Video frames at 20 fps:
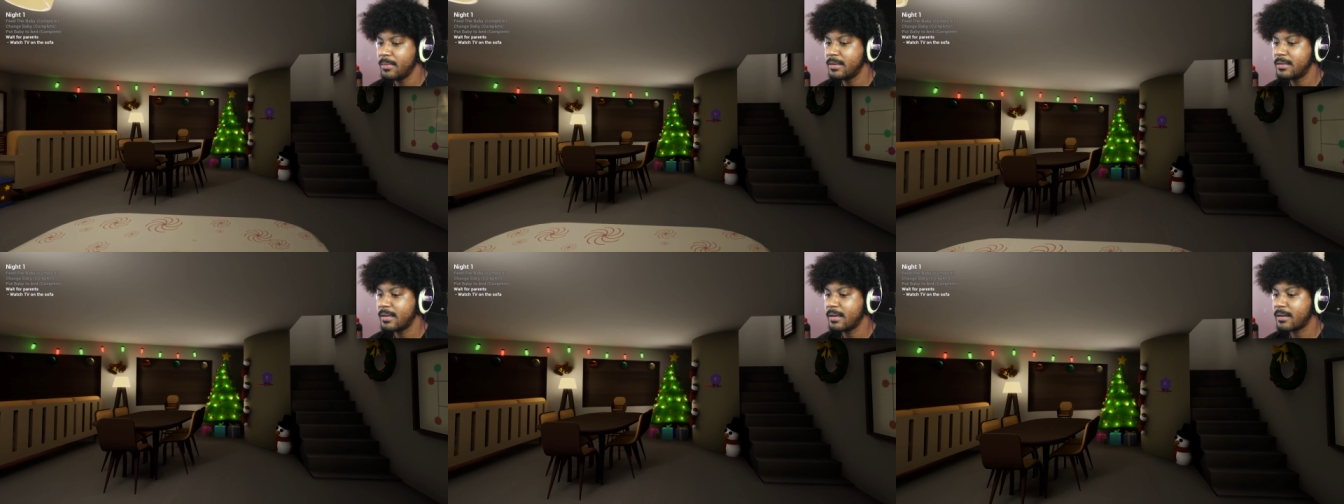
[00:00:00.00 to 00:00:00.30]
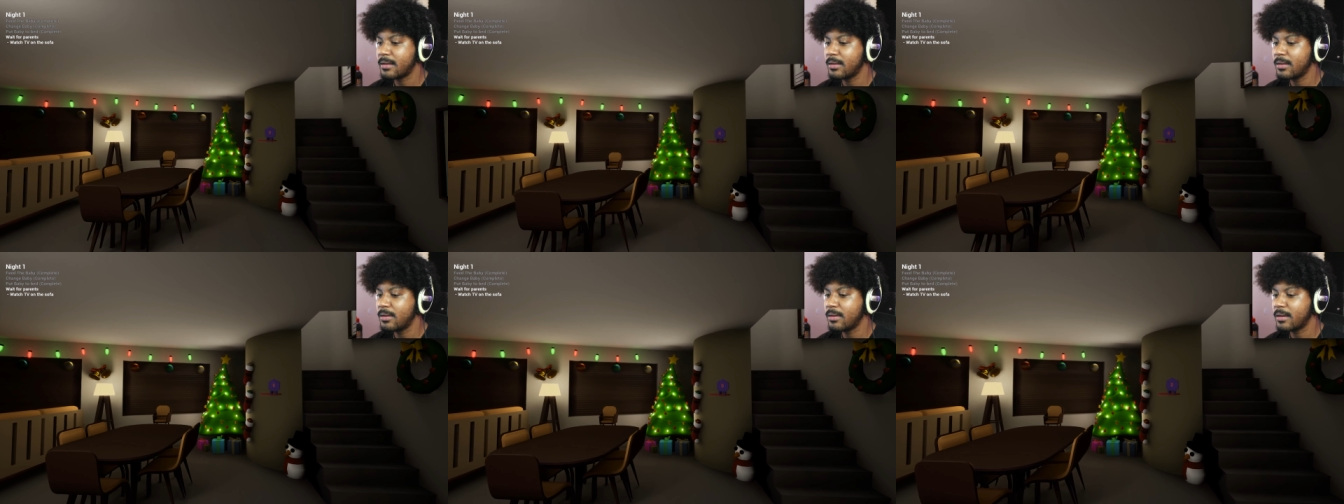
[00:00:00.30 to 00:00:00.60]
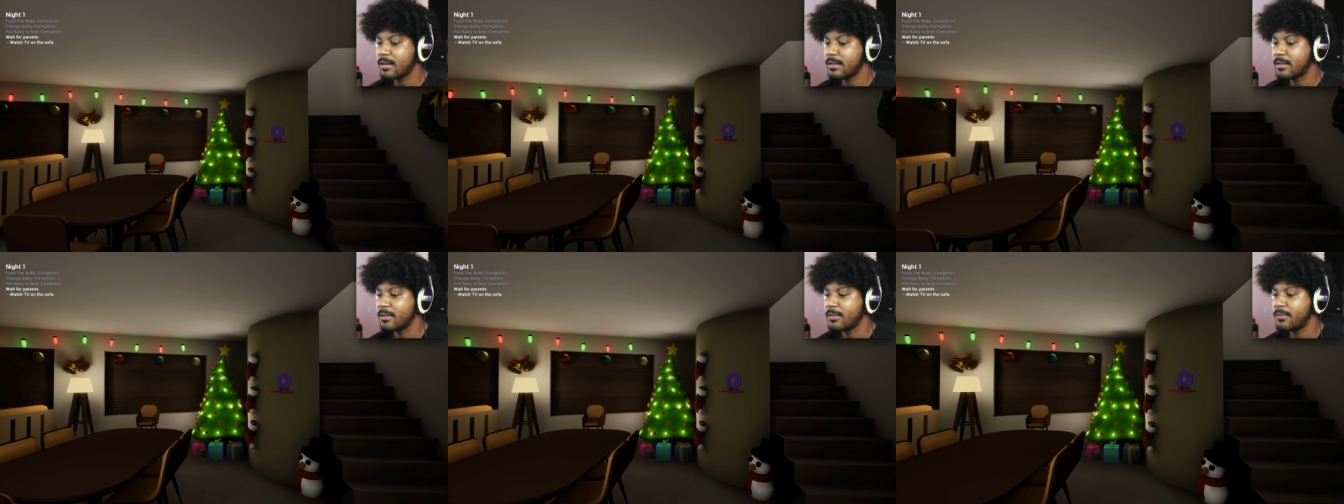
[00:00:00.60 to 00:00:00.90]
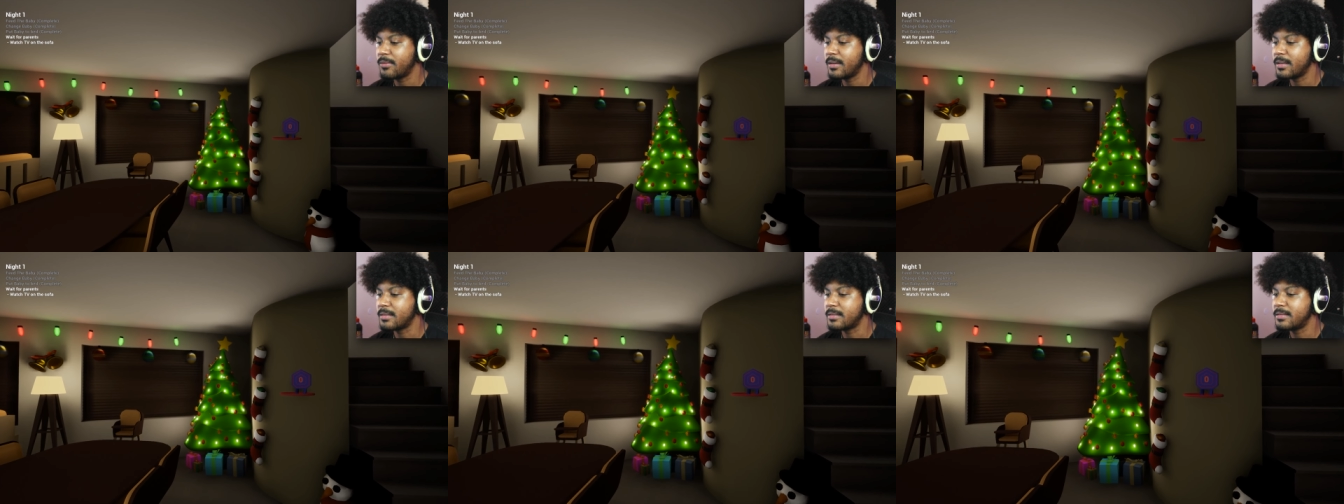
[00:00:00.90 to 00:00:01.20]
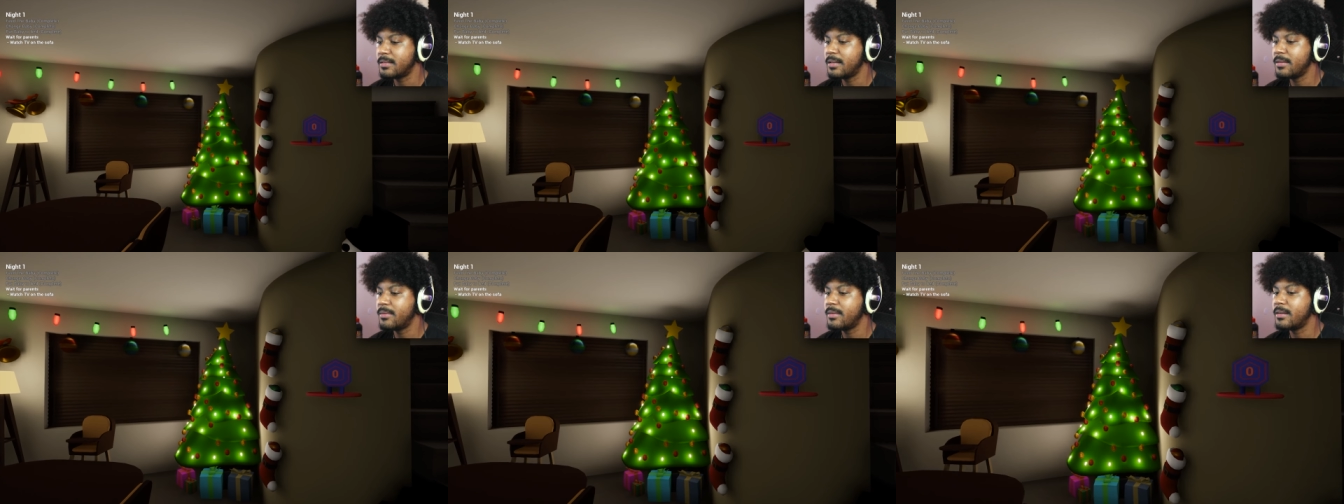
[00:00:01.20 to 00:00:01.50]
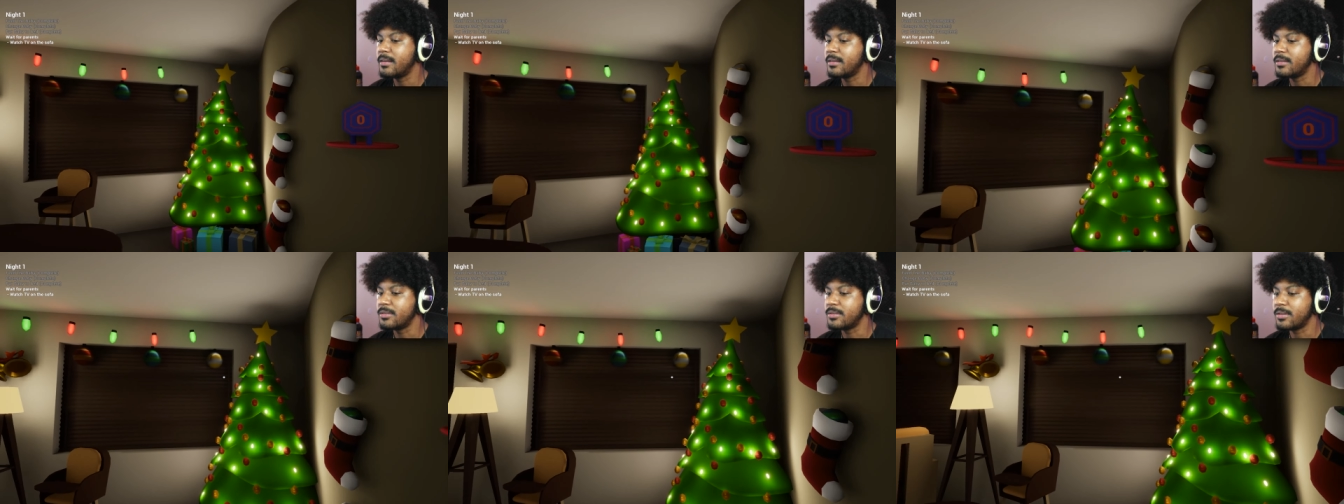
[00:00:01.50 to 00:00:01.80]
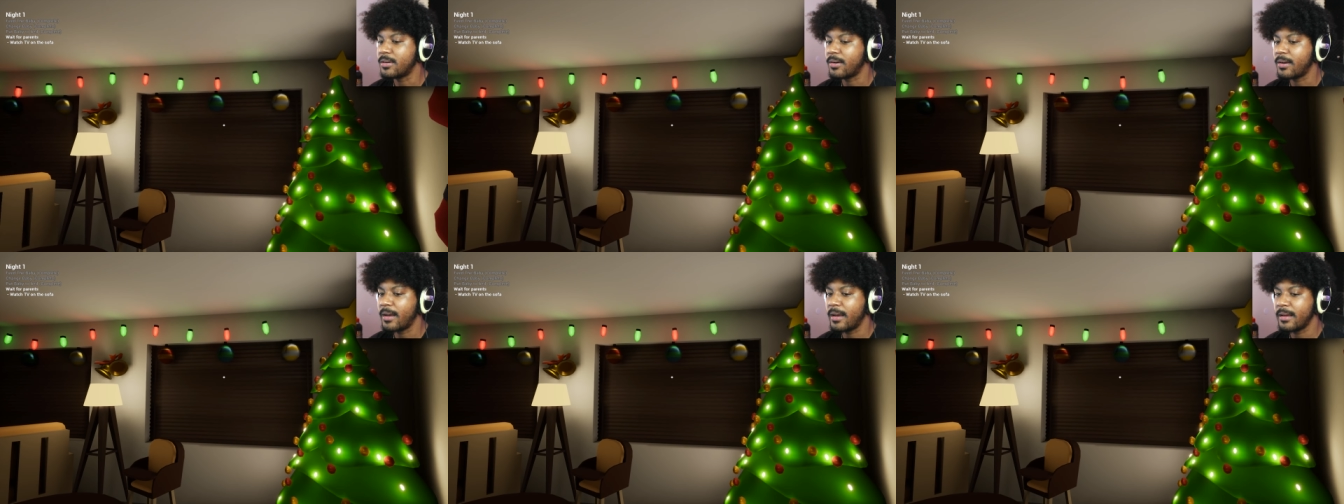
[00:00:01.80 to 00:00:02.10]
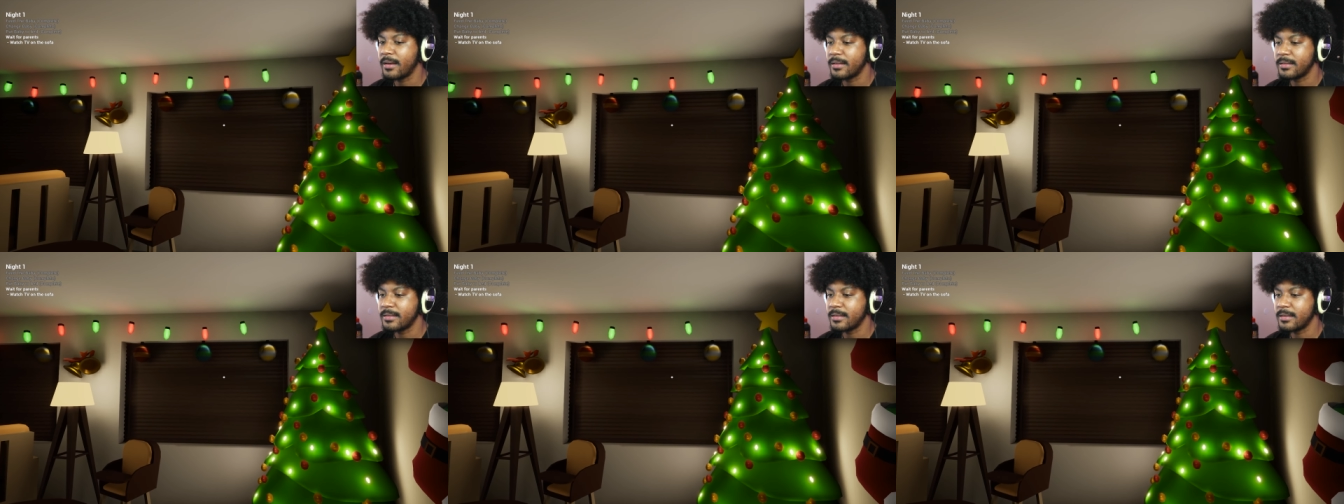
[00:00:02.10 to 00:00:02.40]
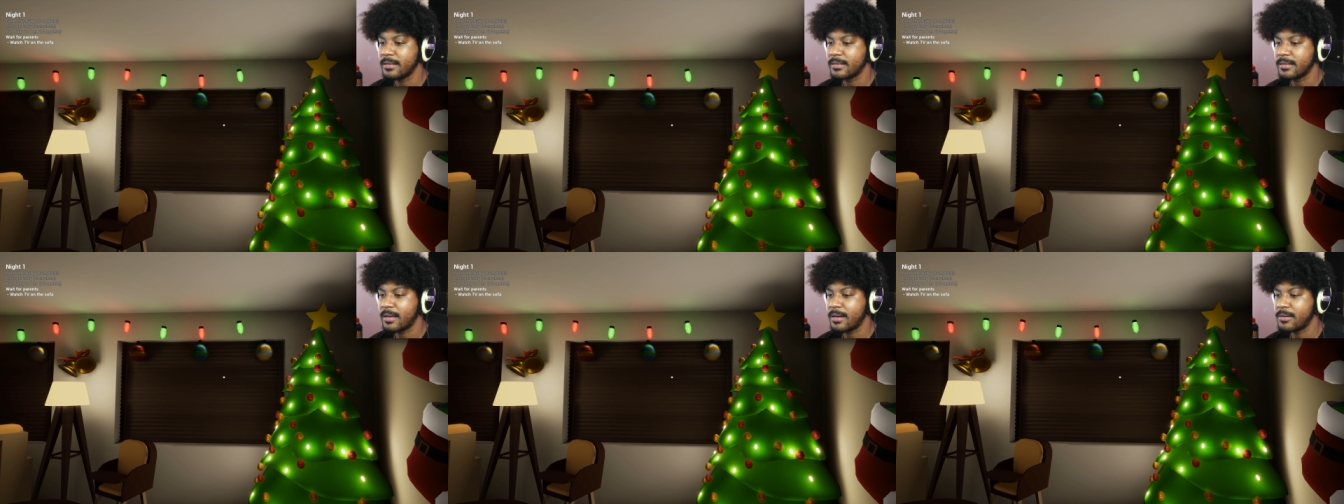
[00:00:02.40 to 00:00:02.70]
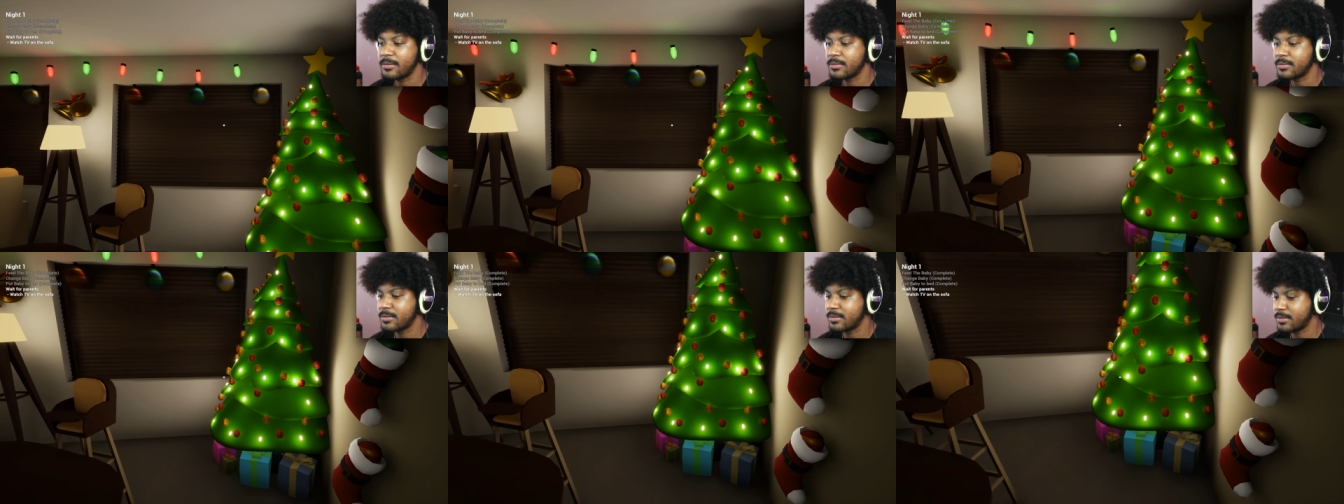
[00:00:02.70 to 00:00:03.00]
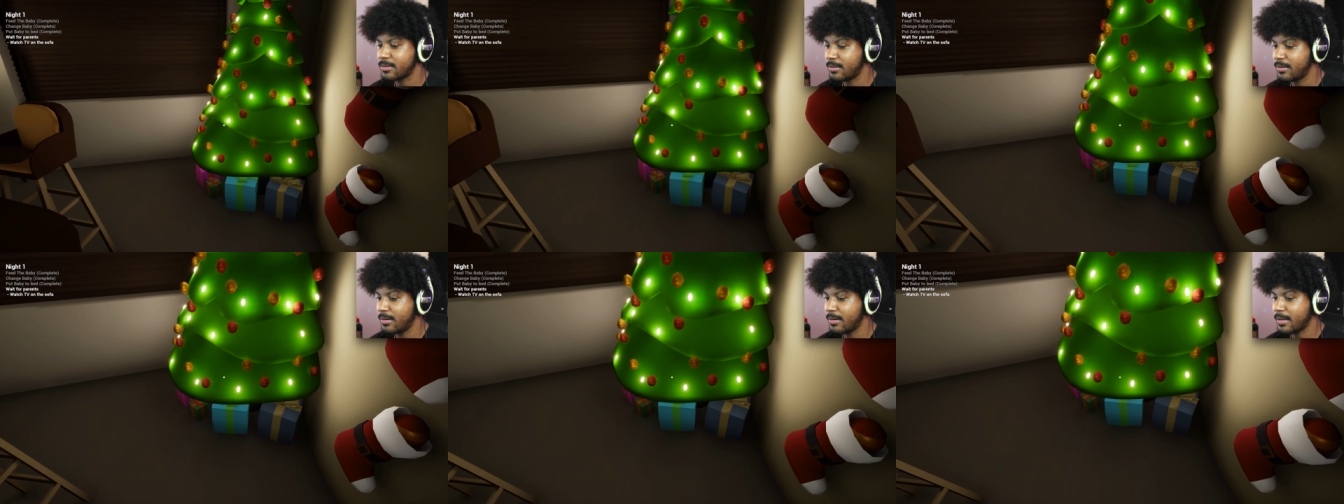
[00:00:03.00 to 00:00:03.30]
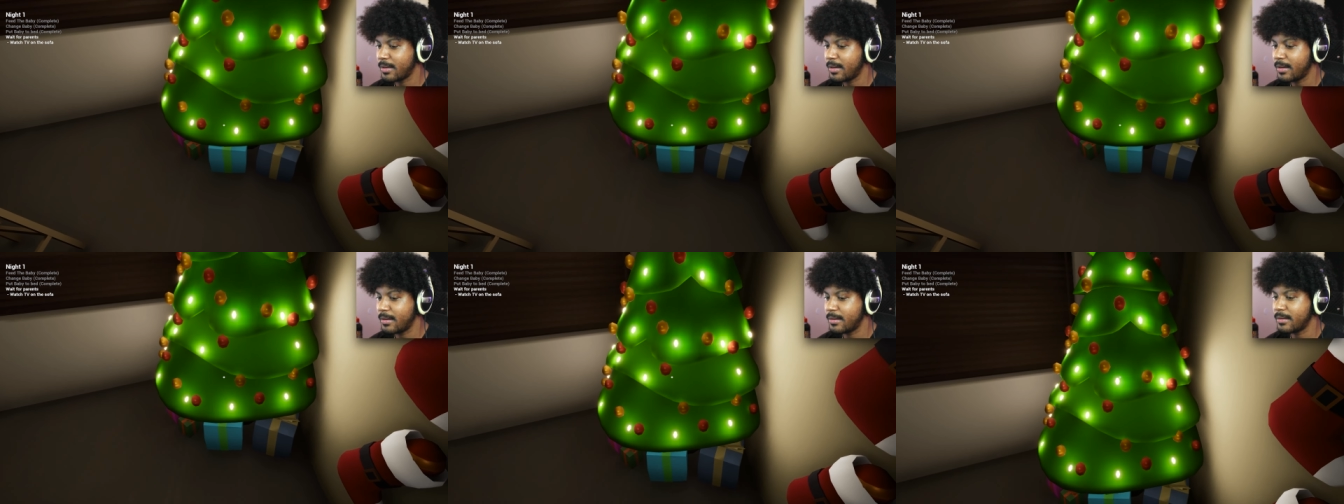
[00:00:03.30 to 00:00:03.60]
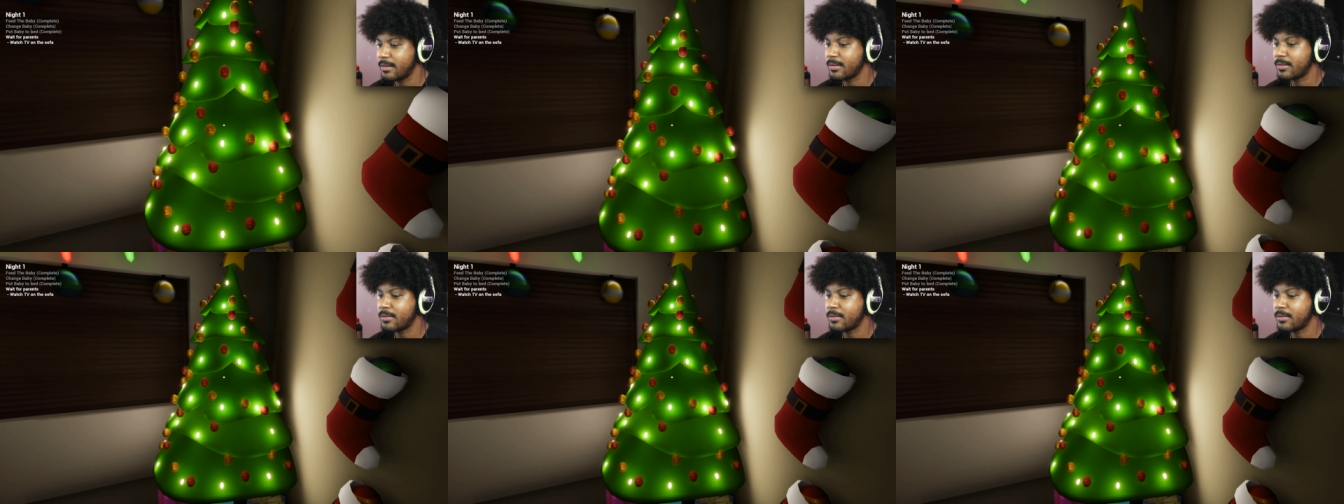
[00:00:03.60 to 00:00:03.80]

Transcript: me take a look at the festivities y'all added to this house. So y'all got the